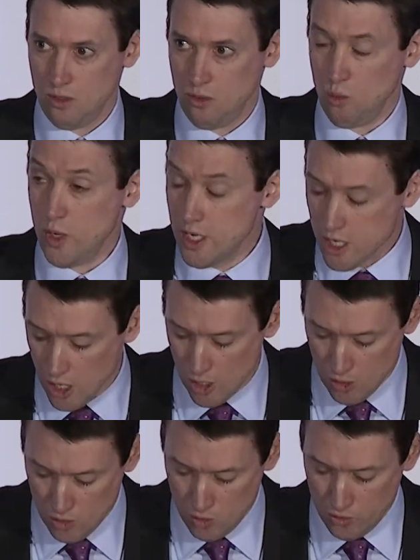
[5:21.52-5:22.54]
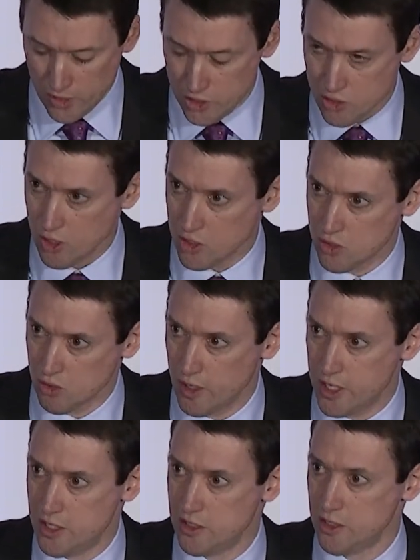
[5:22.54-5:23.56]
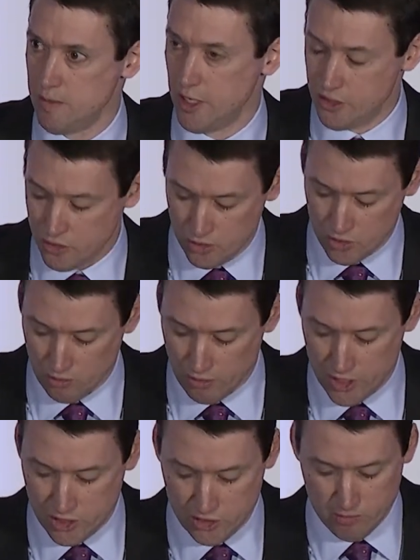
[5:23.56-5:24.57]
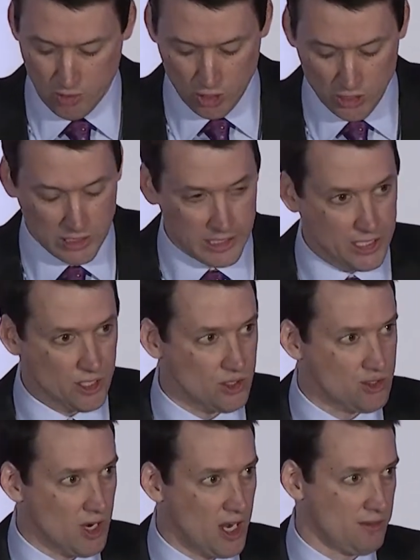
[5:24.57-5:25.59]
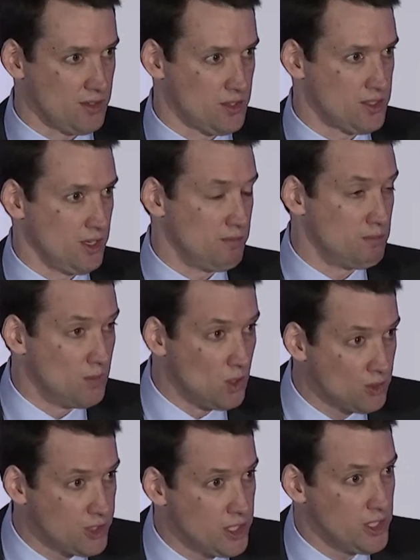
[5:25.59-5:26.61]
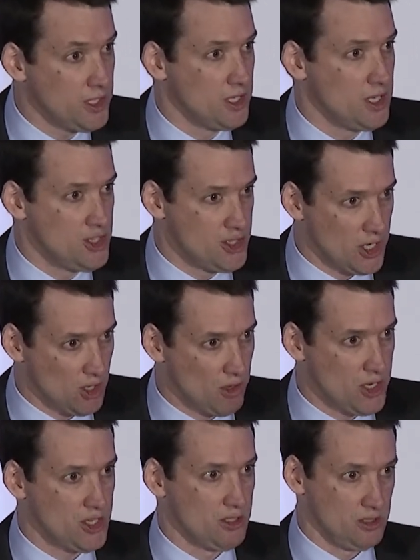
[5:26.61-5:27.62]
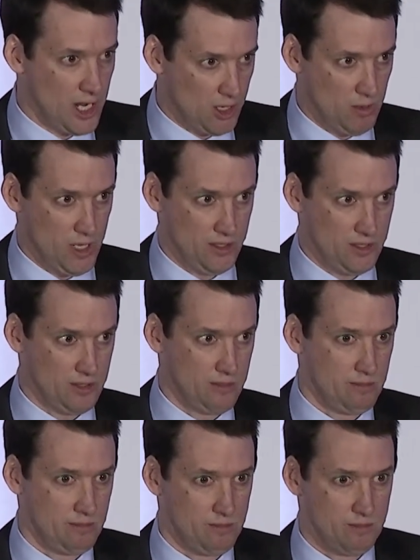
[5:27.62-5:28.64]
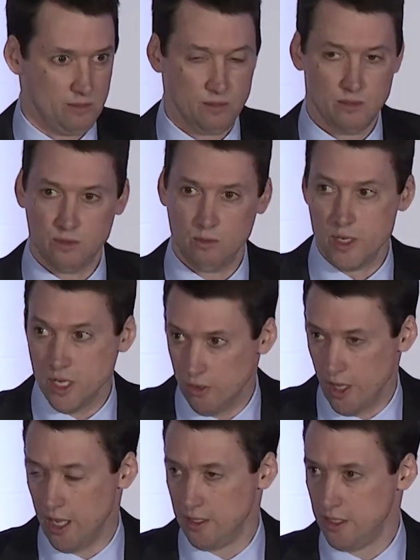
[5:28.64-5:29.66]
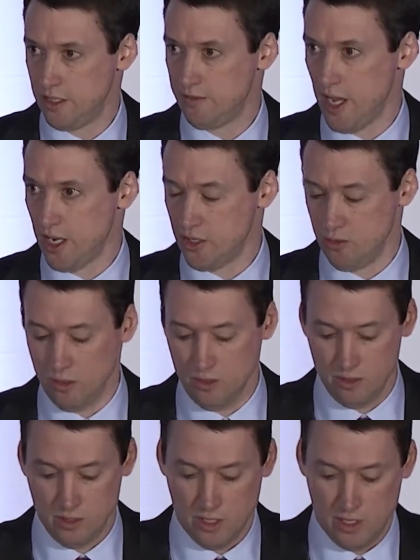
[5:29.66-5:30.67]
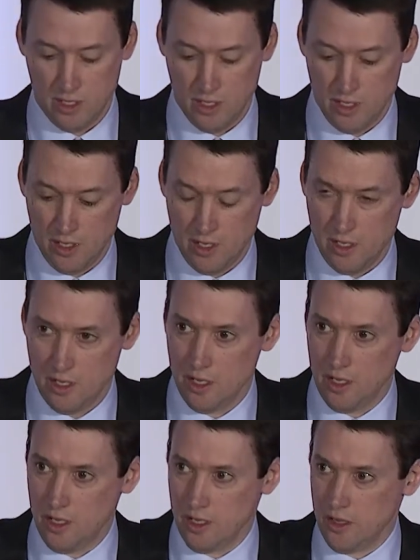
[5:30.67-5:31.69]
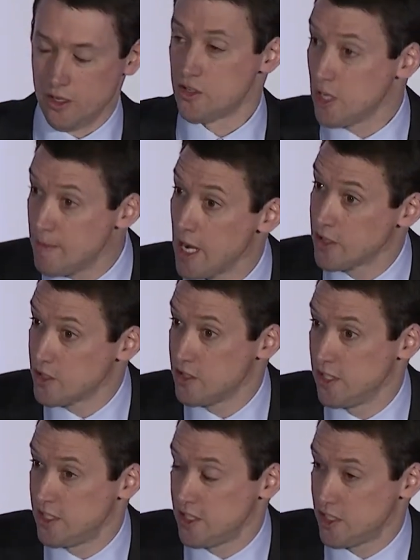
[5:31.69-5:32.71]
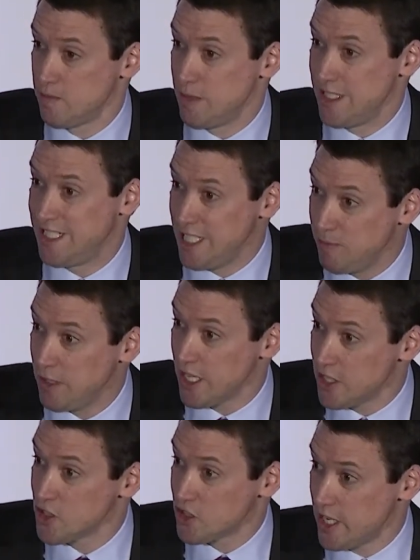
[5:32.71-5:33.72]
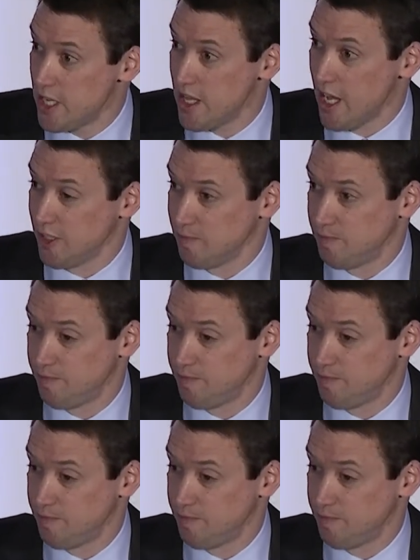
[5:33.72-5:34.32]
We know that structural racism and institutional racism are clear drivers of multi-generational inequities. We know that, it's factual. There's some actors in the system that deeply understand that.